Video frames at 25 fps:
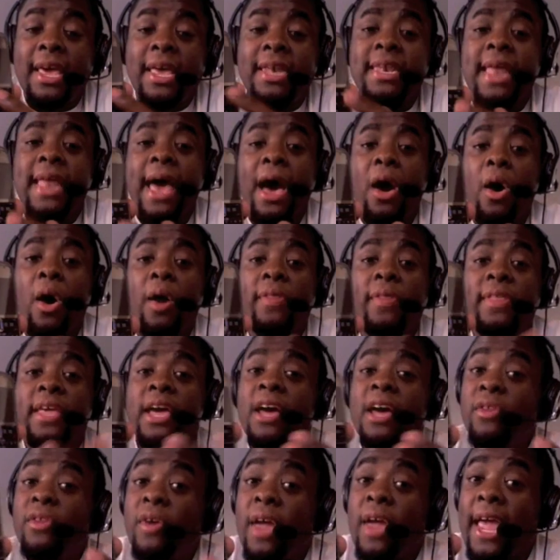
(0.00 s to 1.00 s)
Now, on the
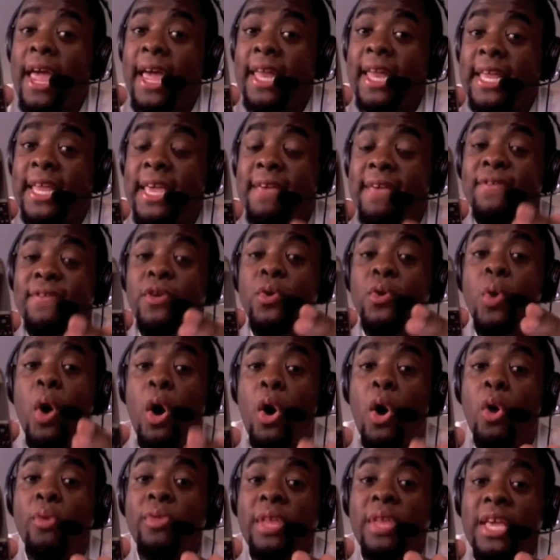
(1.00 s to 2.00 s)
other hand, if you
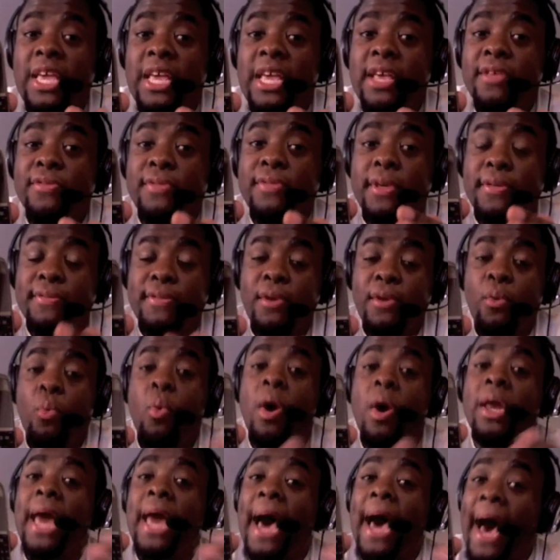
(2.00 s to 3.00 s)
own the
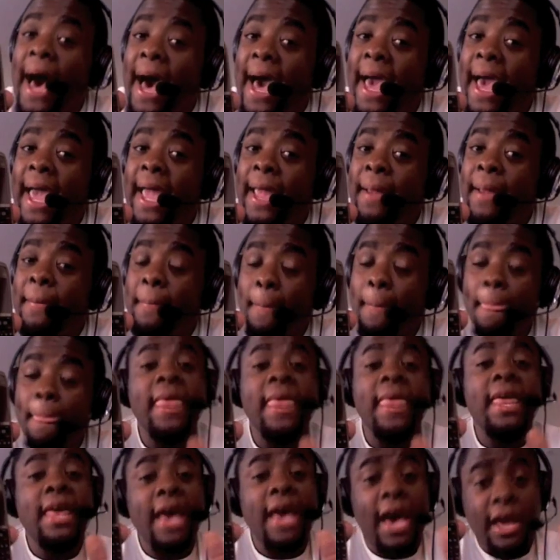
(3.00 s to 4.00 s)
E61i,
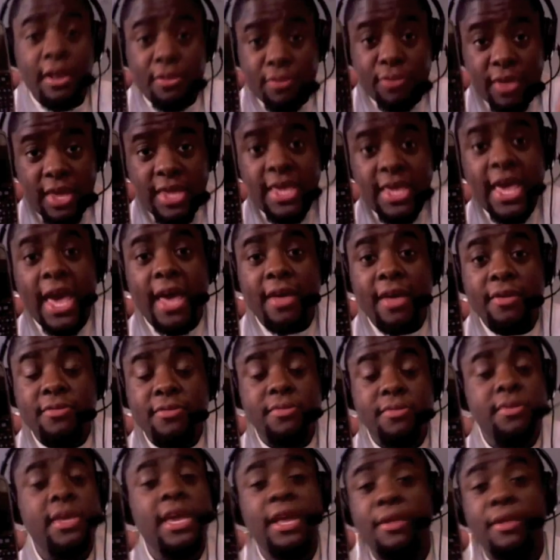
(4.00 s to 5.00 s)
I'd say
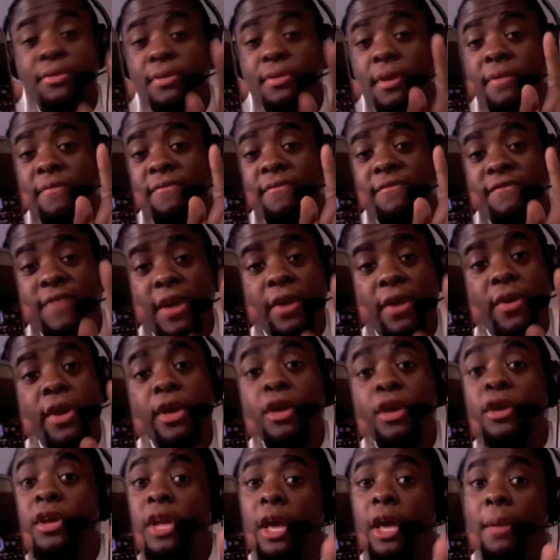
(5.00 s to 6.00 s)
yes, it's a very
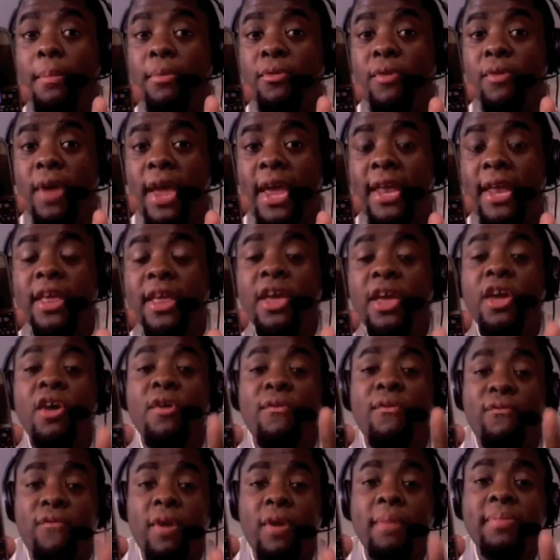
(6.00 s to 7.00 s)
good upgrade
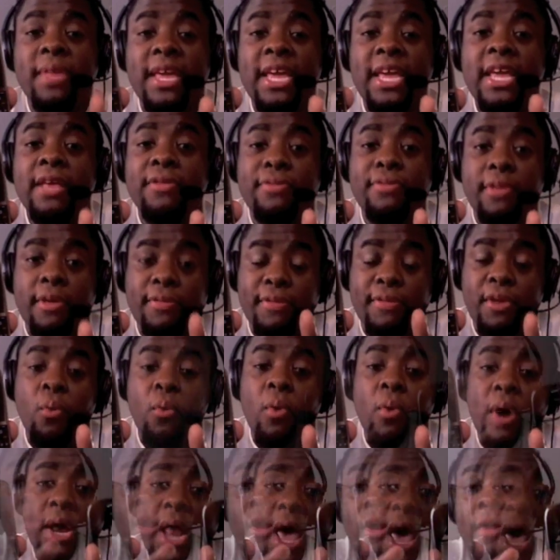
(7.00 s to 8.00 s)
from the
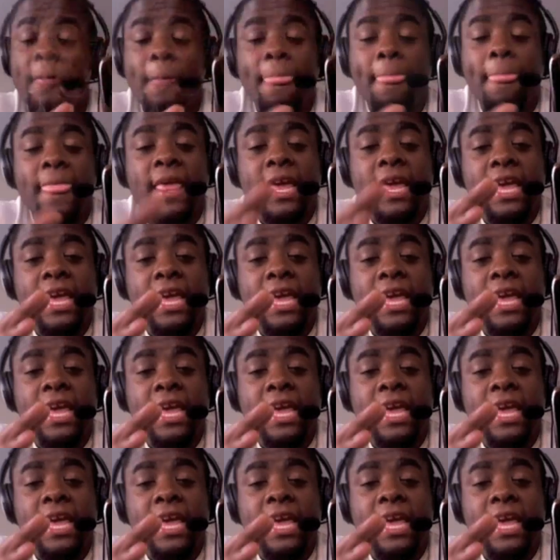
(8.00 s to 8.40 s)
E61i.